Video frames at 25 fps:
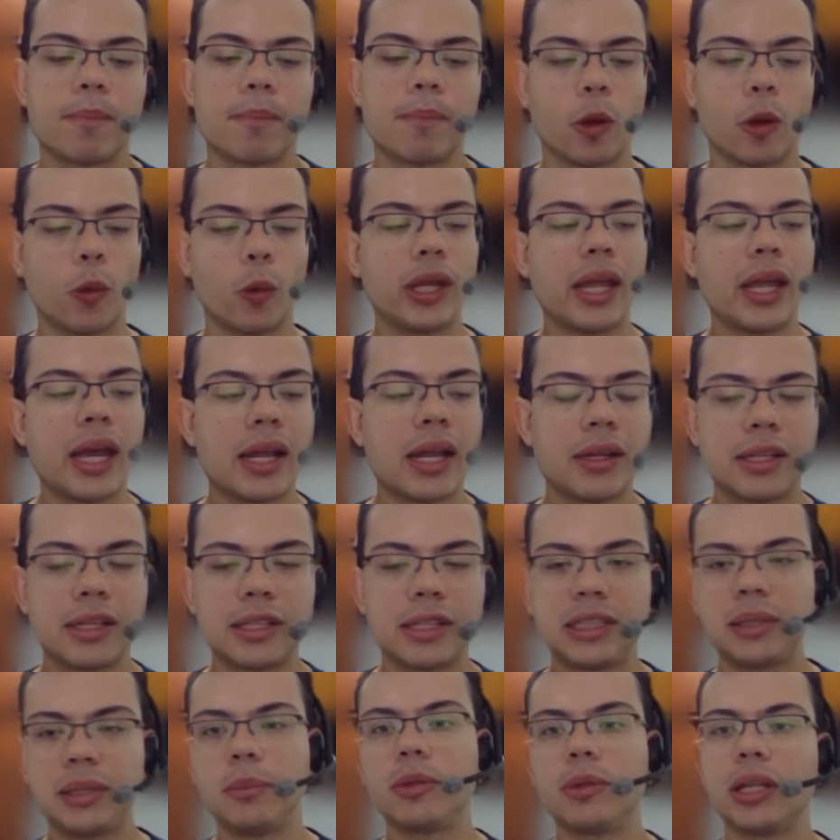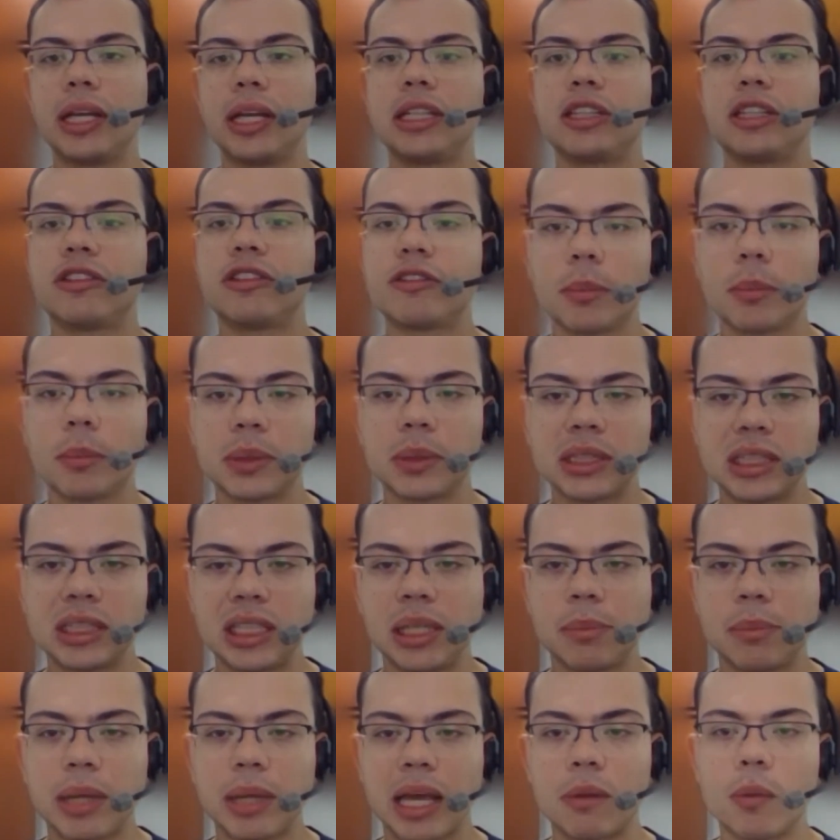we get the simulation from the
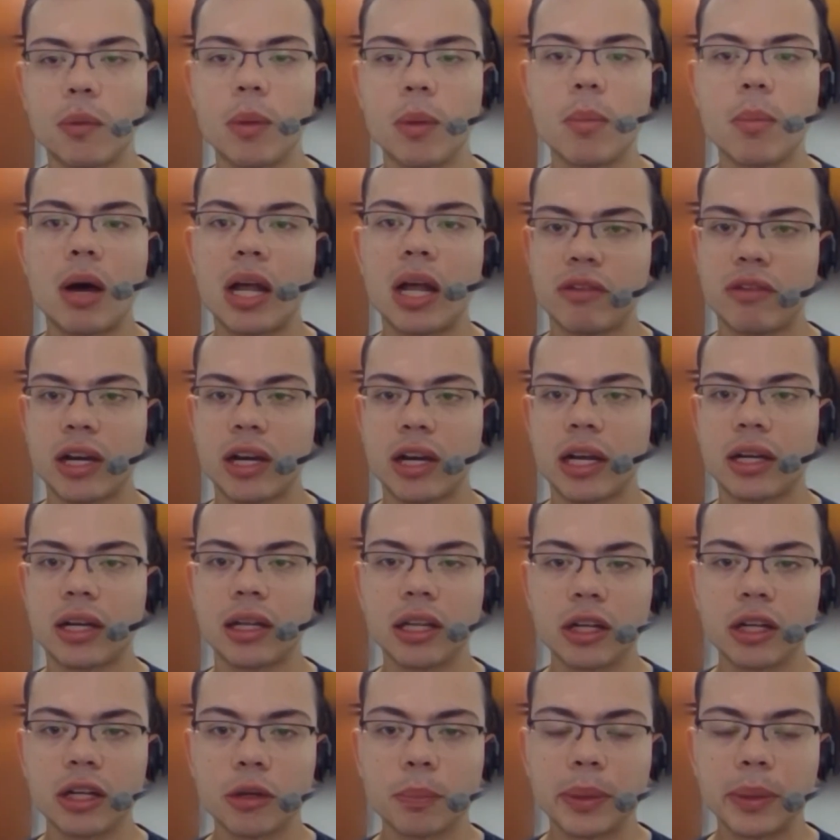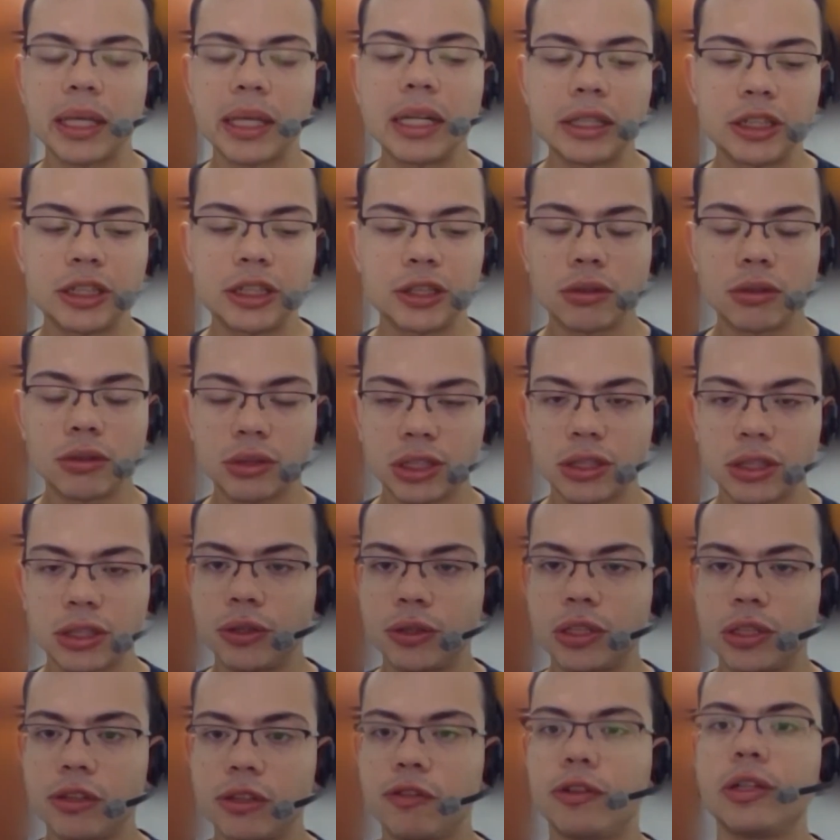team and we modify it a little bit to consider
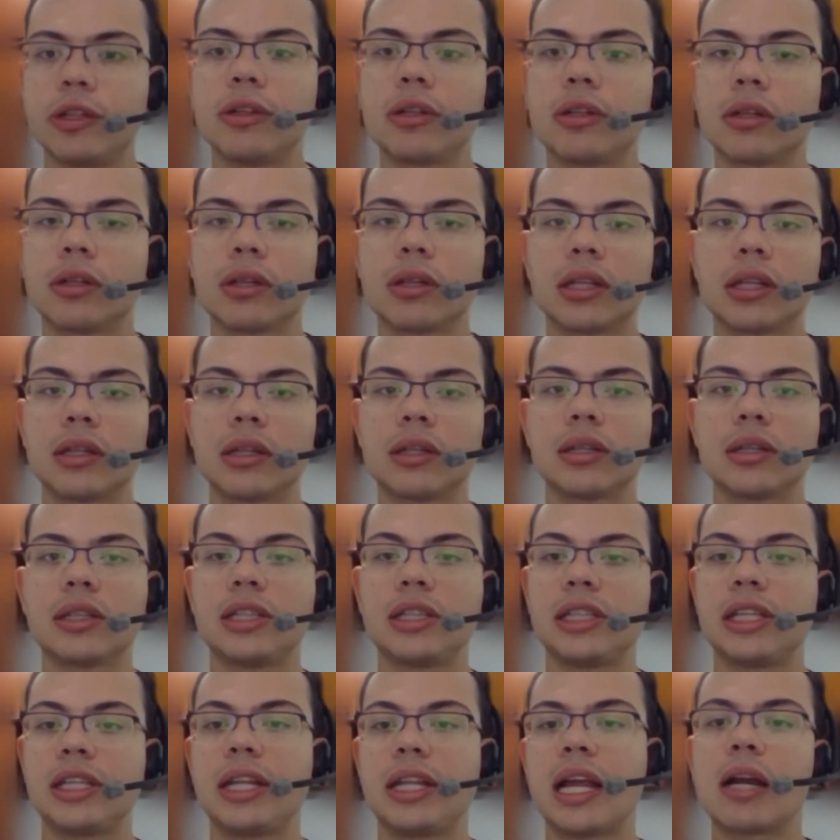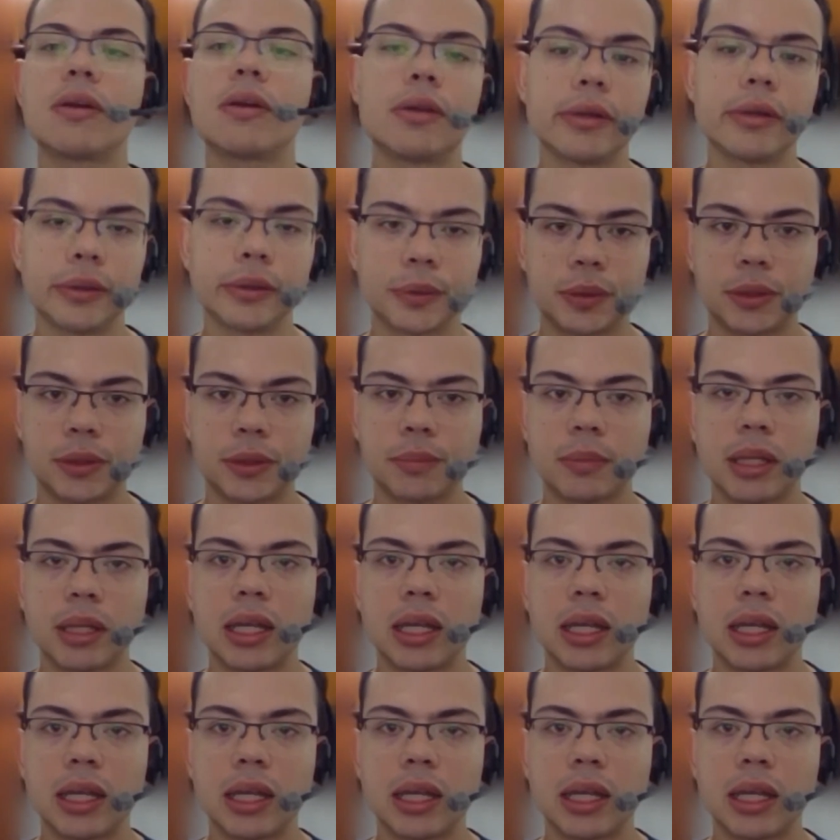different scenarios.